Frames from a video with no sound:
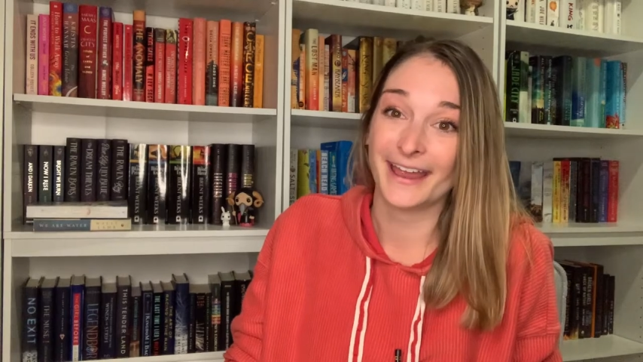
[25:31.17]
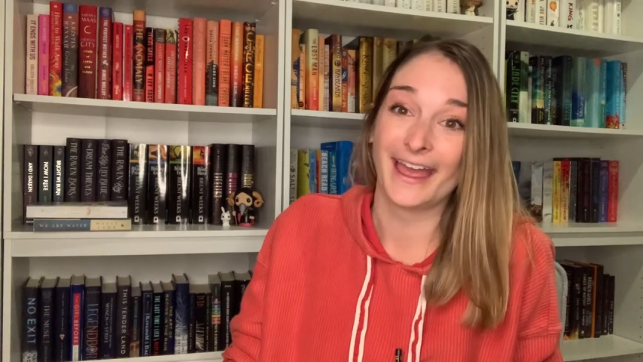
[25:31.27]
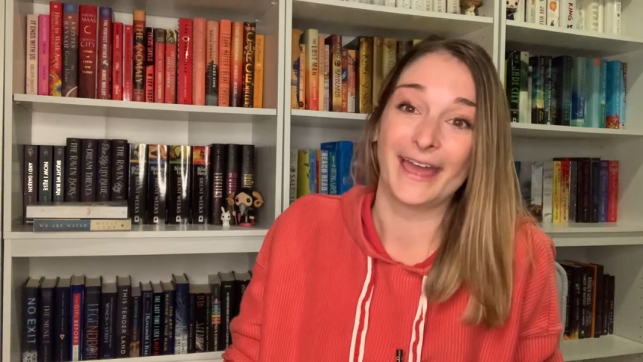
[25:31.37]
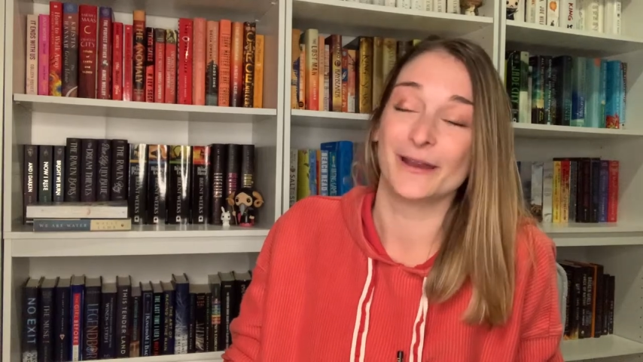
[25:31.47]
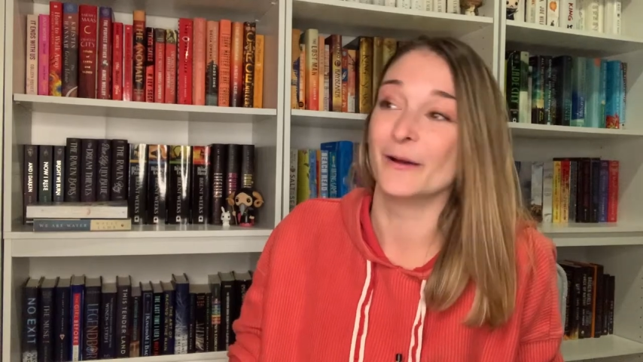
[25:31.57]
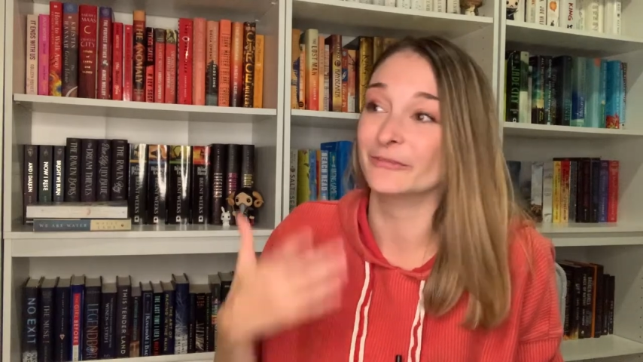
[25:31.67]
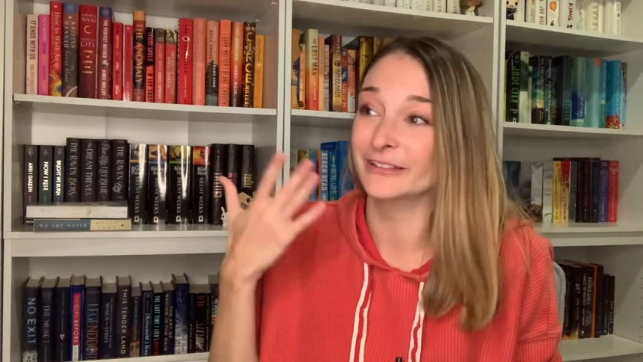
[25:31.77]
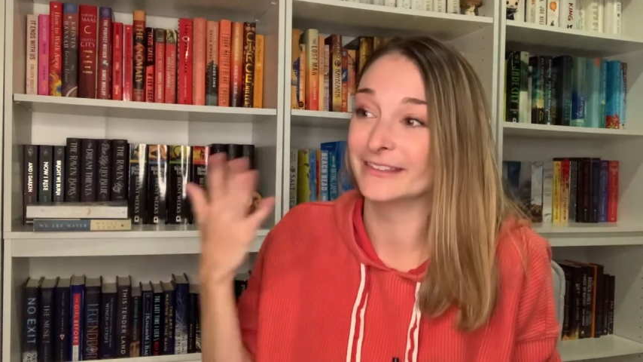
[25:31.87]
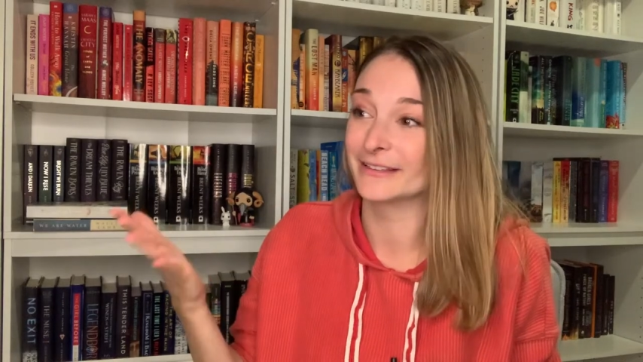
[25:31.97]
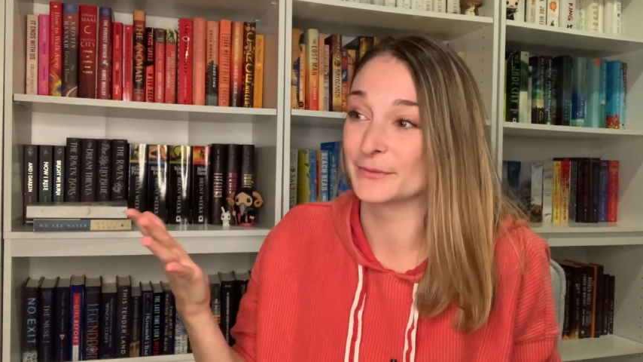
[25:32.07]
and hopefully
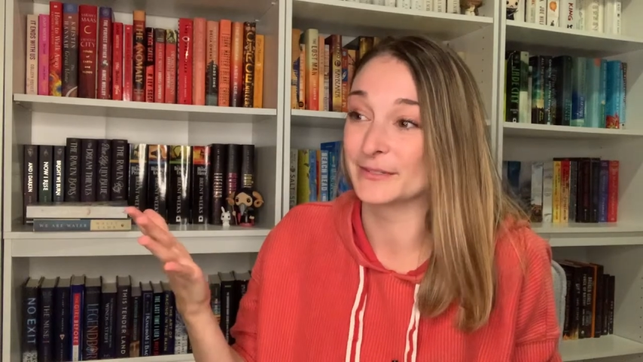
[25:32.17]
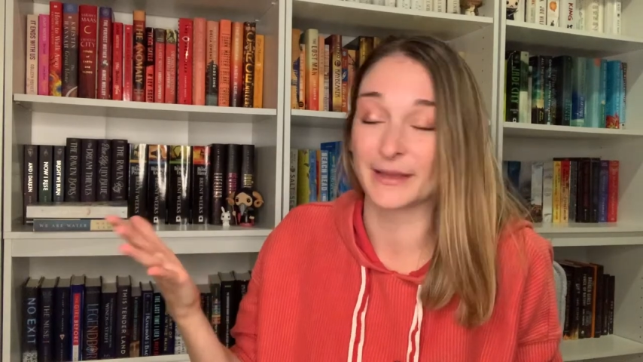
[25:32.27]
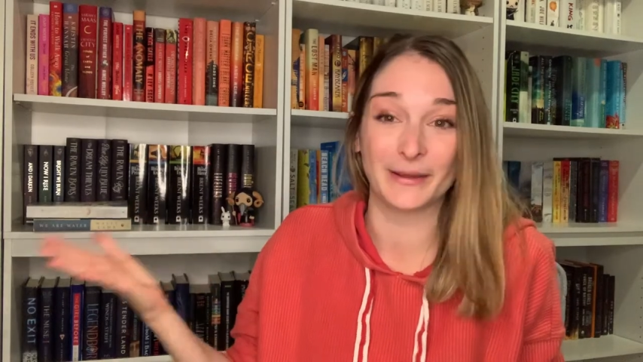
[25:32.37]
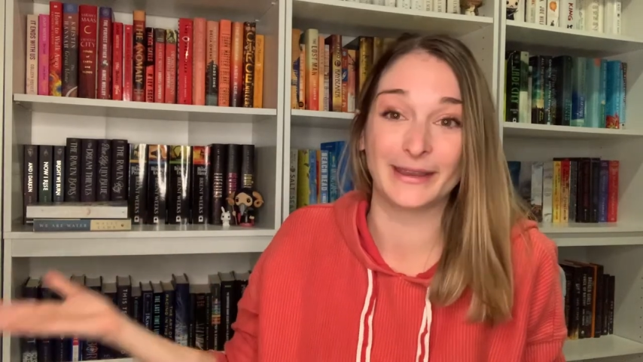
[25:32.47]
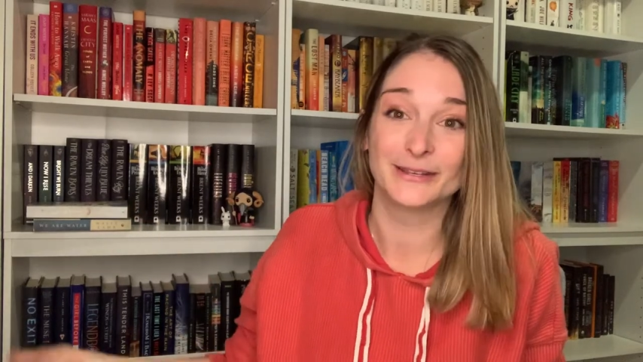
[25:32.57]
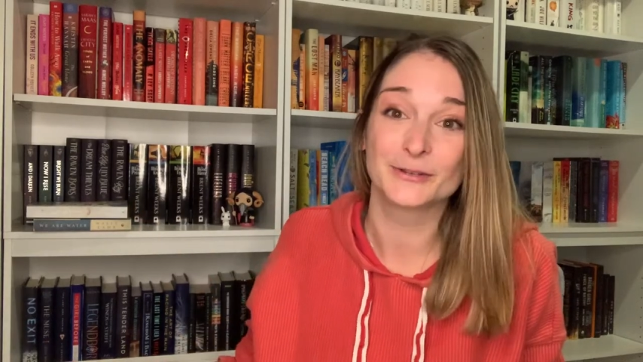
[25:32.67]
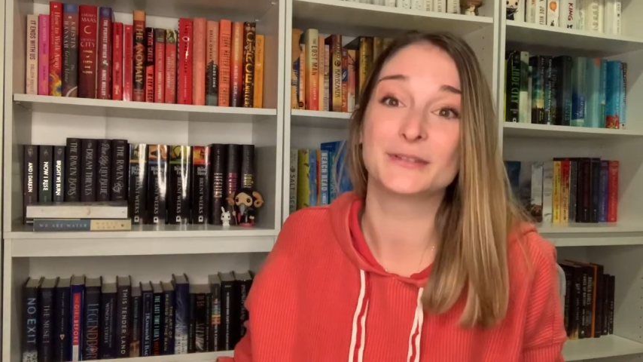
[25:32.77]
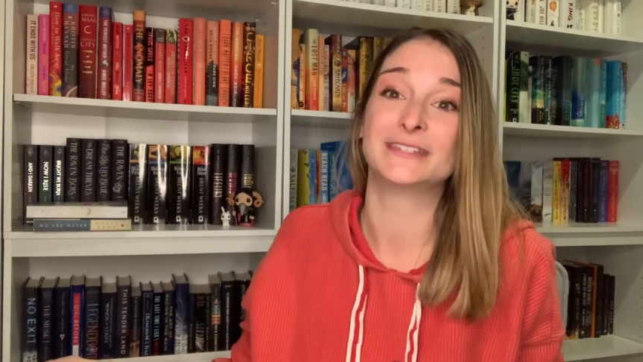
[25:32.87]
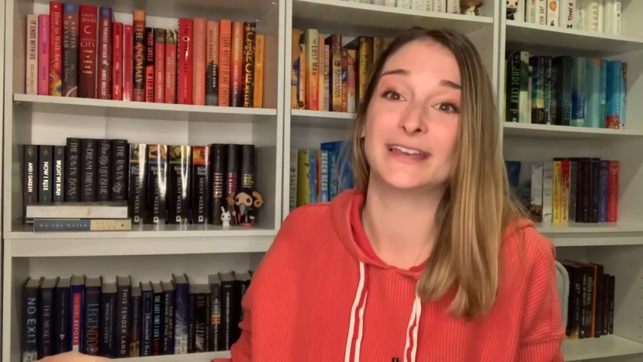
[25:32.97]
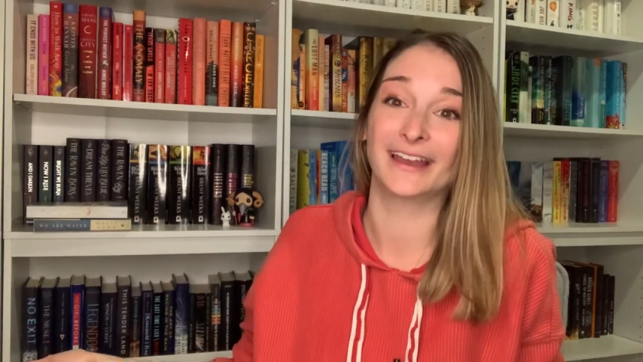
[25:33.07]
this was
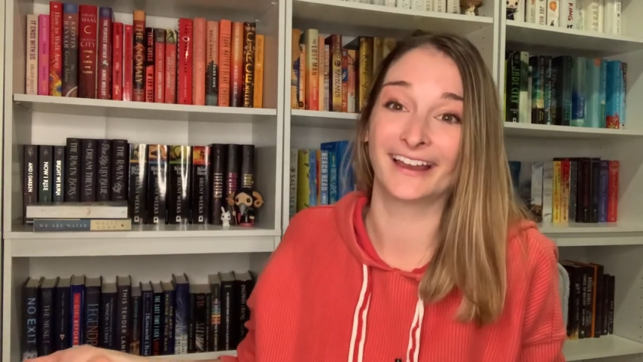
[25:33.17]
semi-interesting.